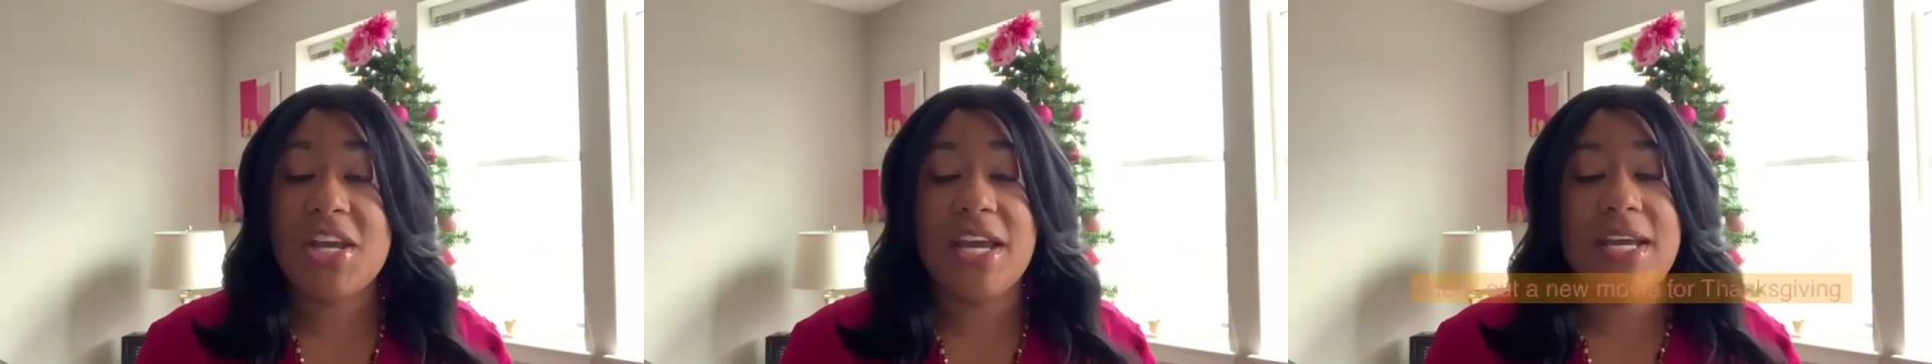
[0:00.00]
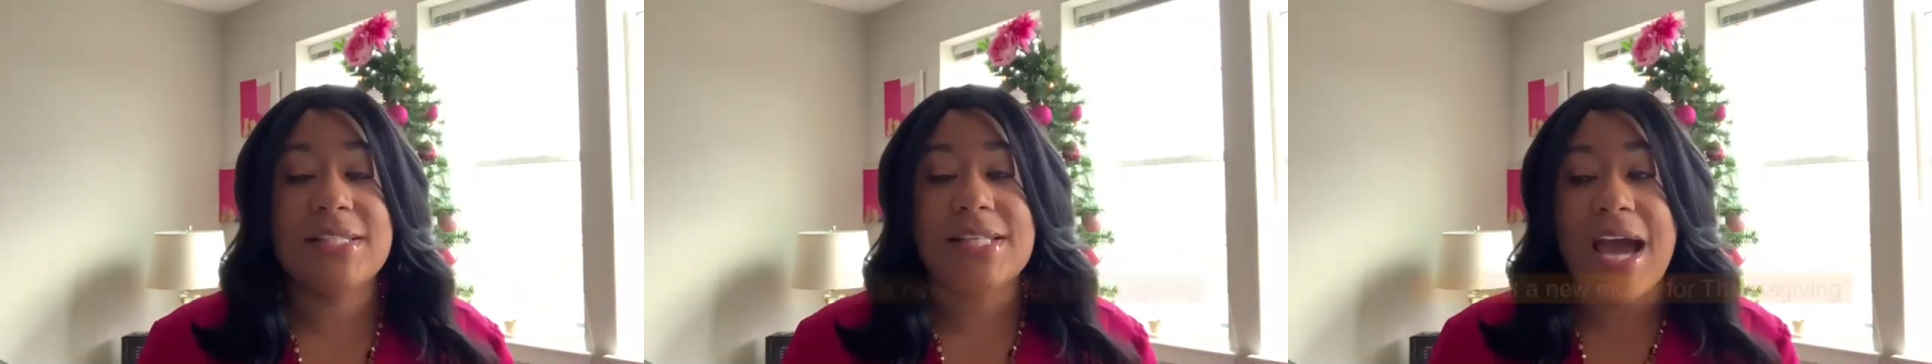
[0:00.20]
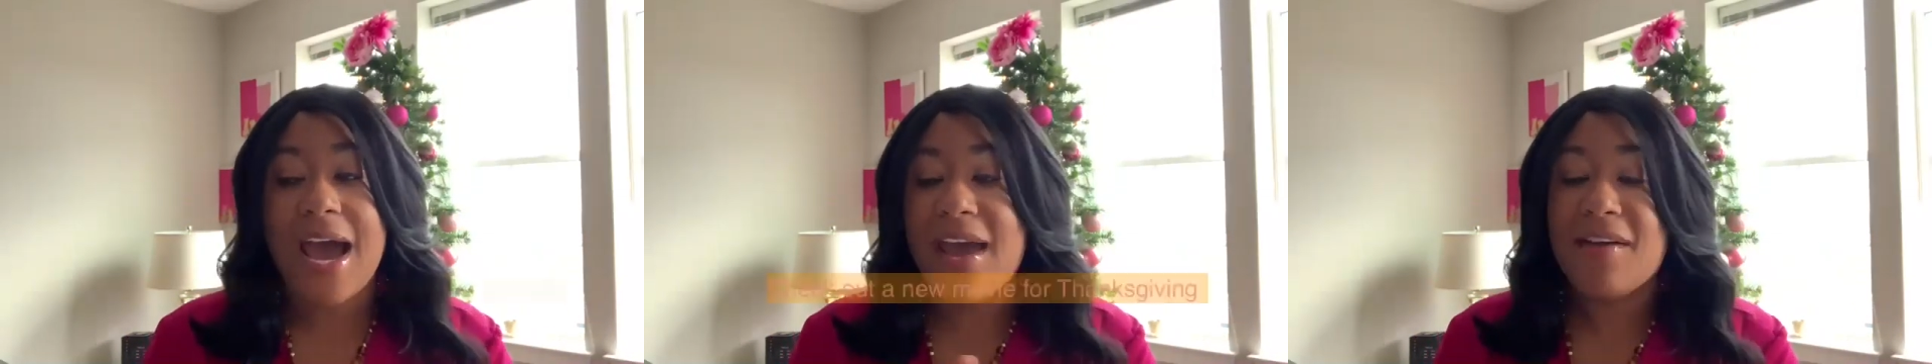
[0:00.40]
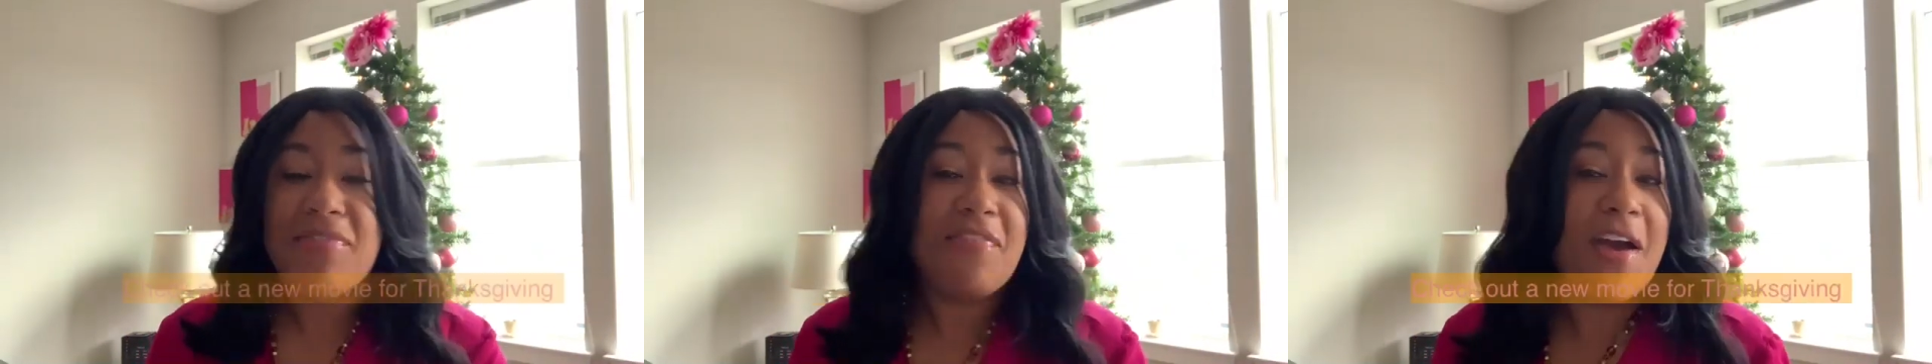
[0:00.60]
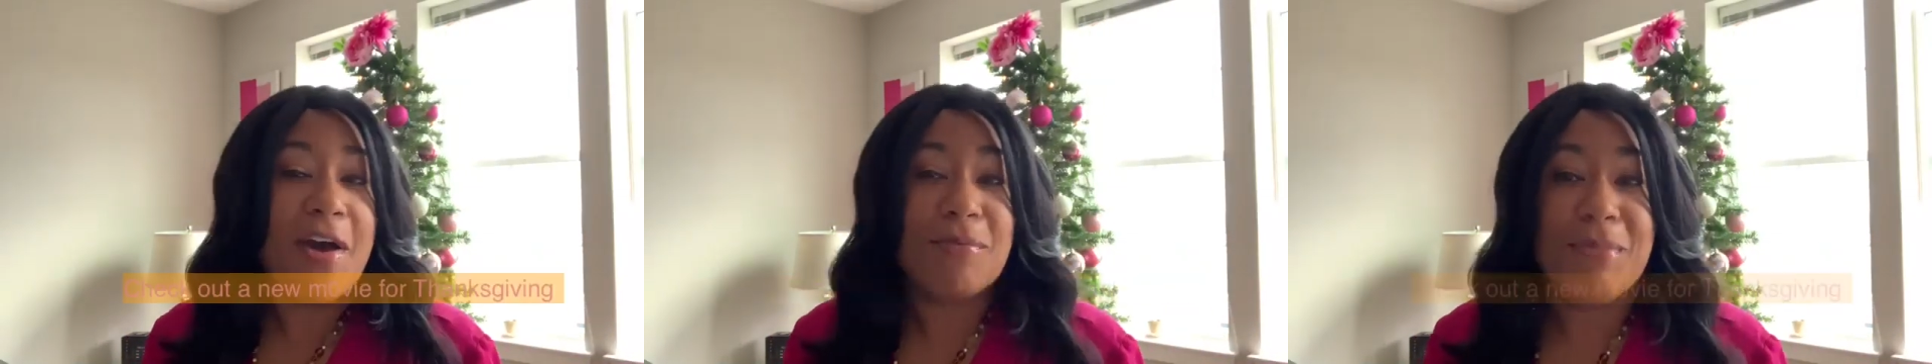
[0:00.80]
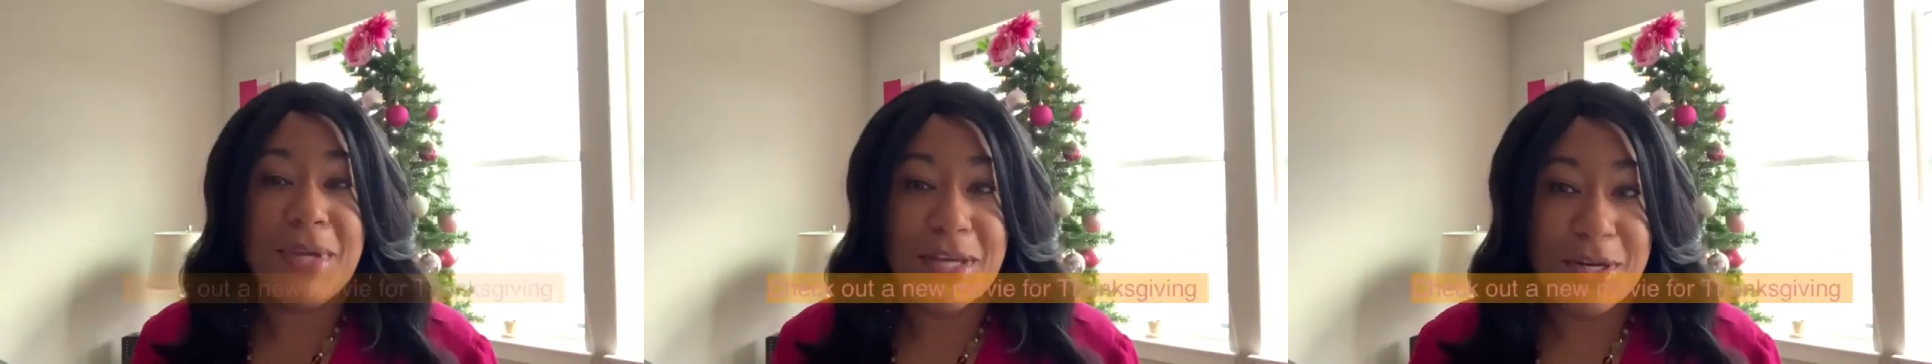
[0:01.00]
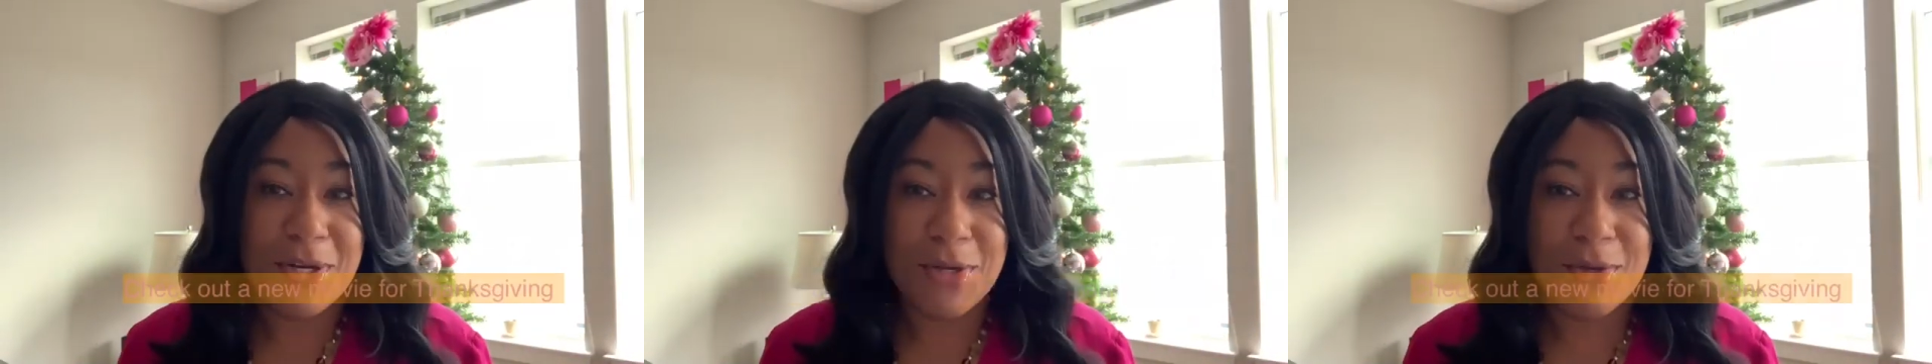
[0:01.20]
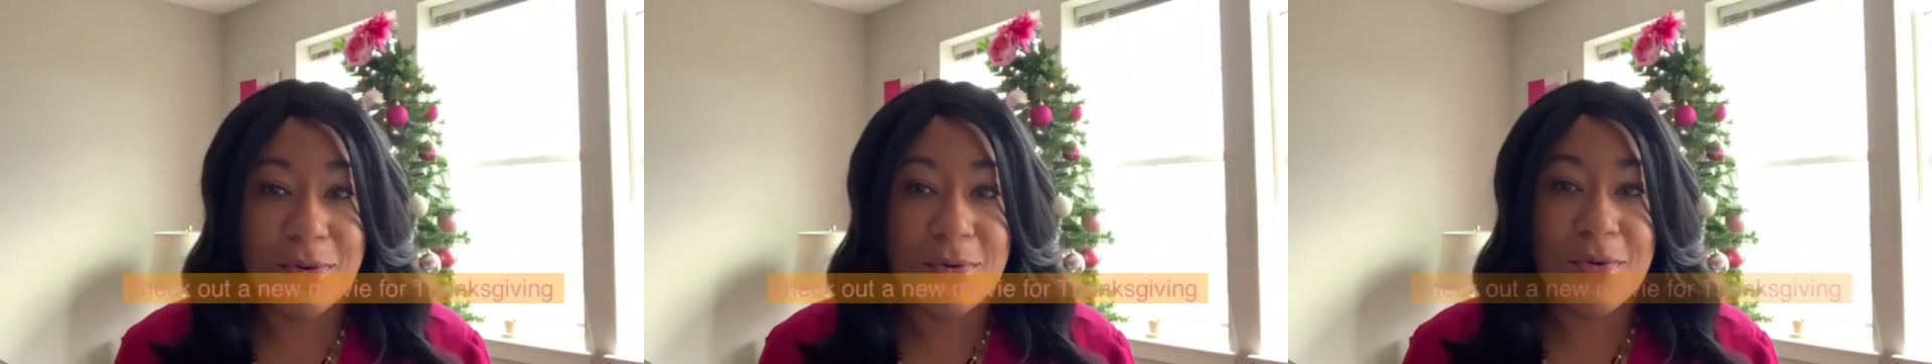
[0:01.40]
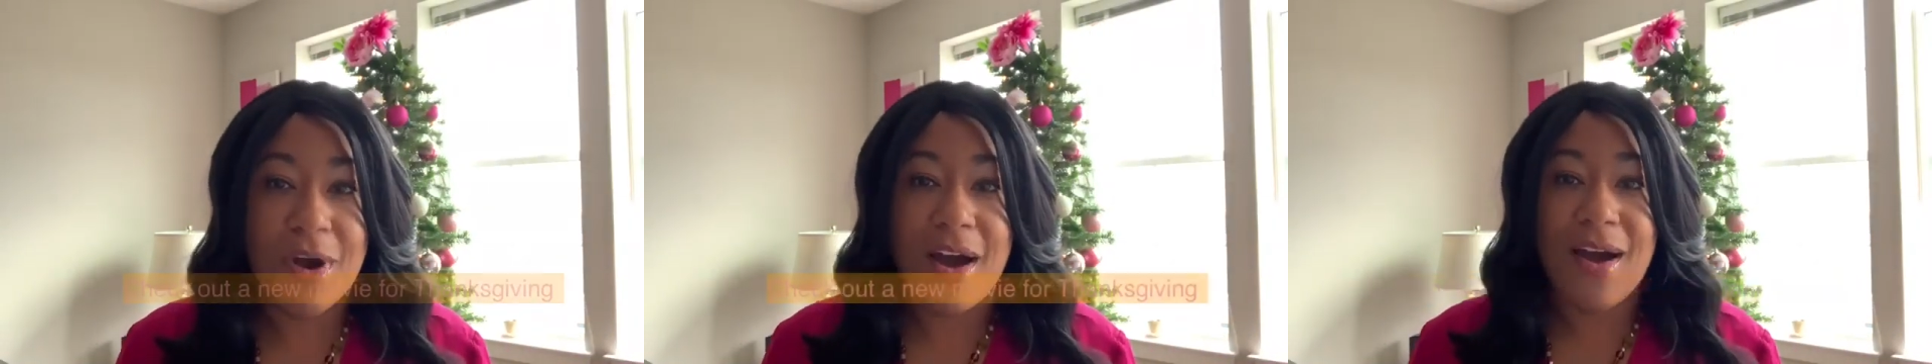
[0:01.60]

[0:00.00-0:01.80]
Chance, I have found me a new